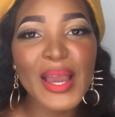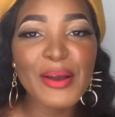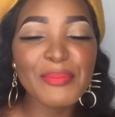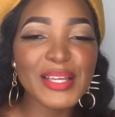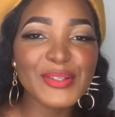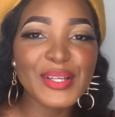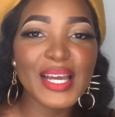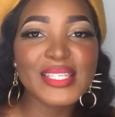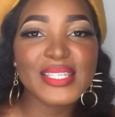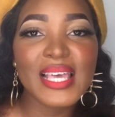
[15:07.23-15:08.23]
I hope that you
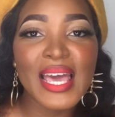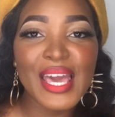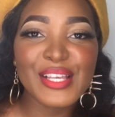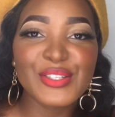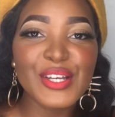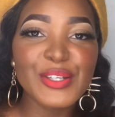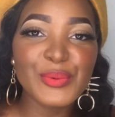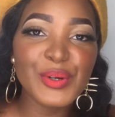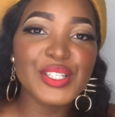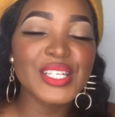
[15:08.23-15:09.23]
guys enjoyed
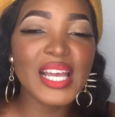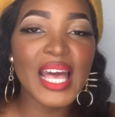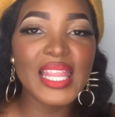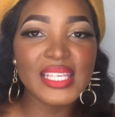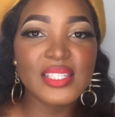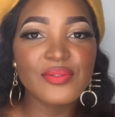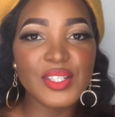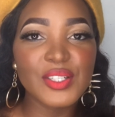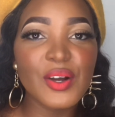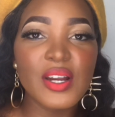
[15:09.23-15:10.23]
watching this
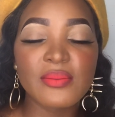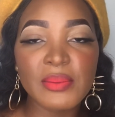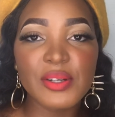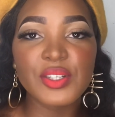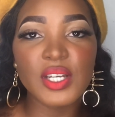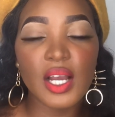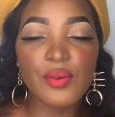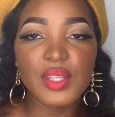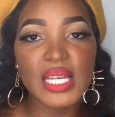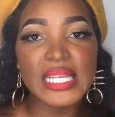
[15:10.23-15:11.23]
video. Remember to check
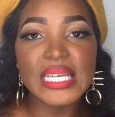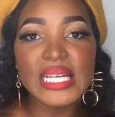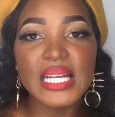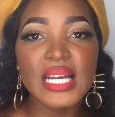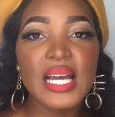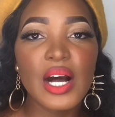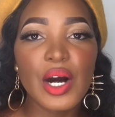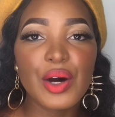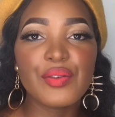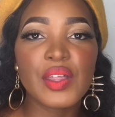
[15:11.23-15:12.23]
out the link
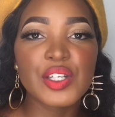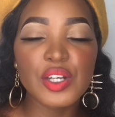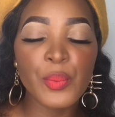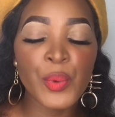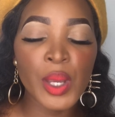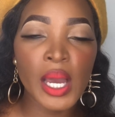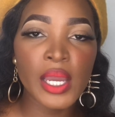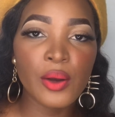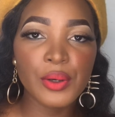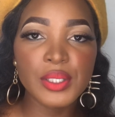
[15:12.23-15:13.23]
of the shop where
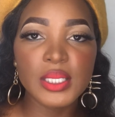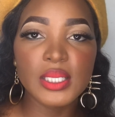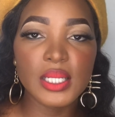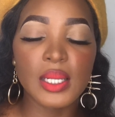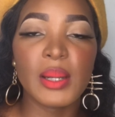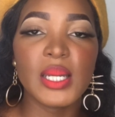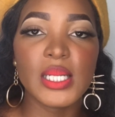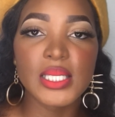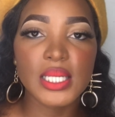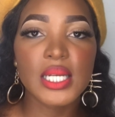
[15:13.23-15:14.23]
I got it in my
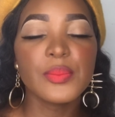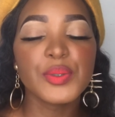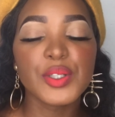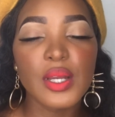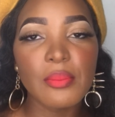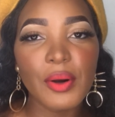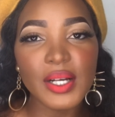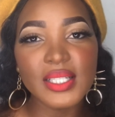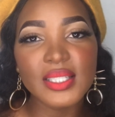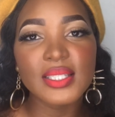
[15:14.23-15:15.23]
description
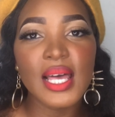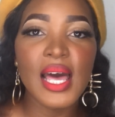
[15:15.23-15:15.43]
box.